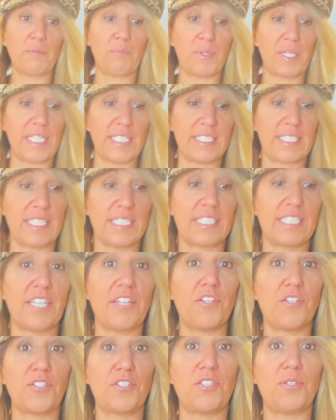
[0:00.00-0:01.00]
places
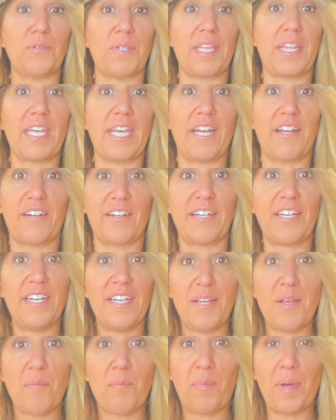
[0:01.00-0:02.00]
and they'll do it there,
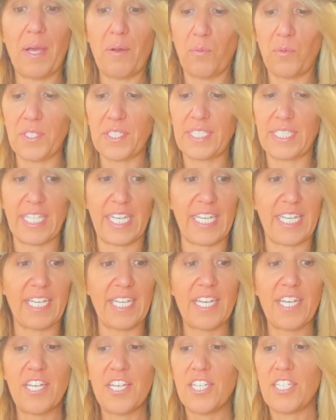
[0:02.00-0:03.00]
but we'll see.
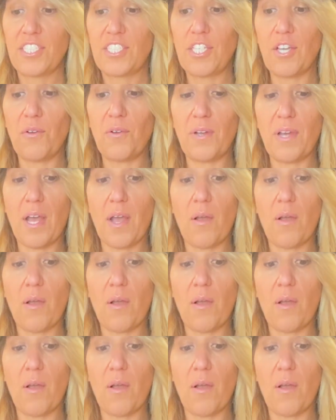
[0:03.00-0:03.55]
So